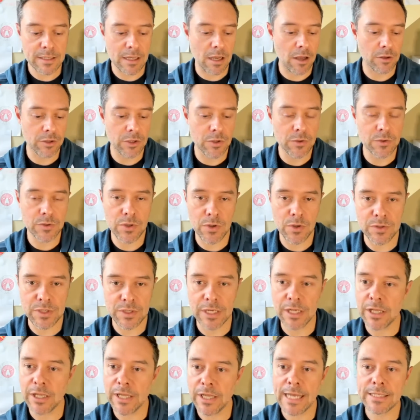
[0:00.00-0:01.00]
I'll use those
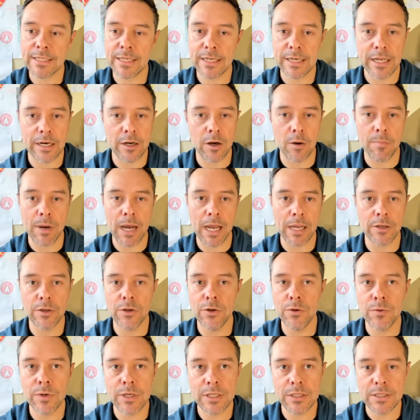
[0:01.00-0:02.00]
in Classic and I'll buy
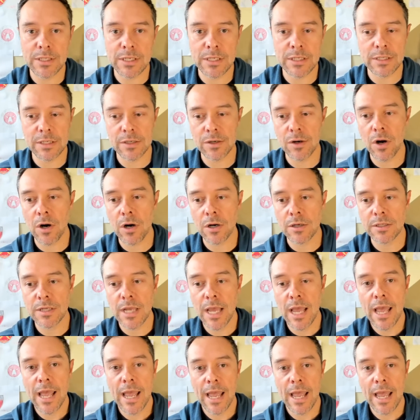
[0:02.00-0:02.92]
new in-season cards,